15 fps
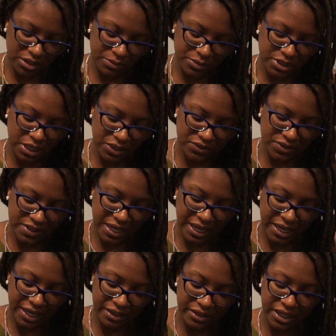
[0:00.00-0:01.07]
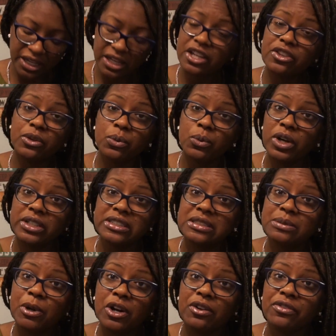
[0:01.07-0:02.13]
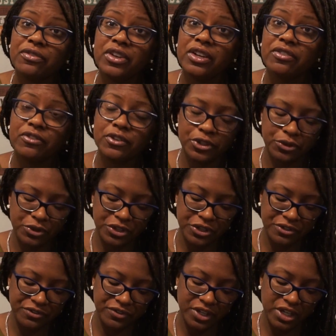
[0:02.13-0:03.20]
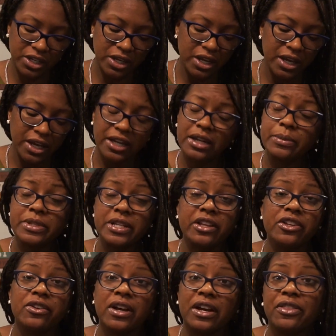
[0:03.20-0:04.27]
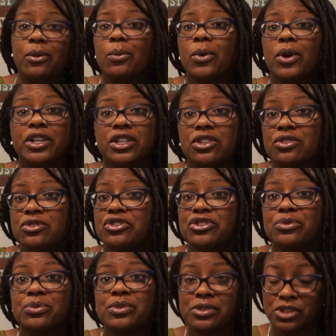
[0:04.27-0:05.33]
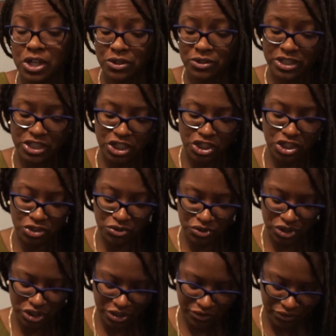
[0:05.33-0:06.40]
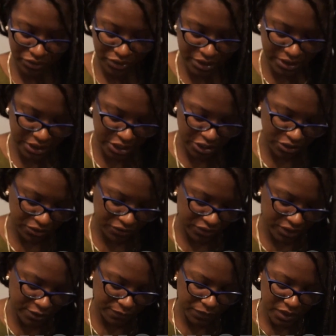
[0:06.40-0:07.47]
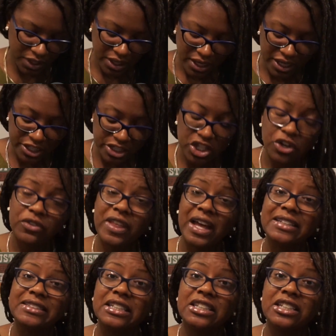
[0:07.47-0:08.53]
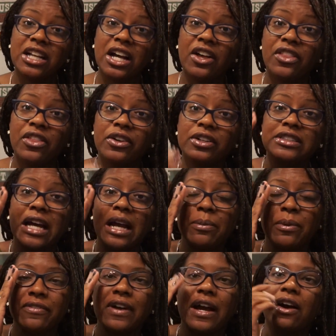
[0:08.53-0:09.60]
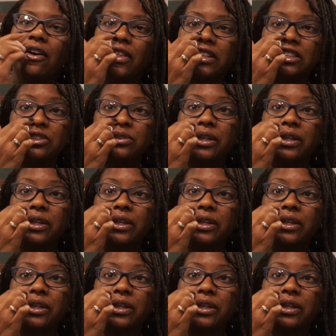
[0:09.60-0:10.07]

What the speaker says: soft side, and either one is perfect for doing your feet. And I'm telling you, after one use, you will notice a huge difference in your feet. And so that's another type of file that you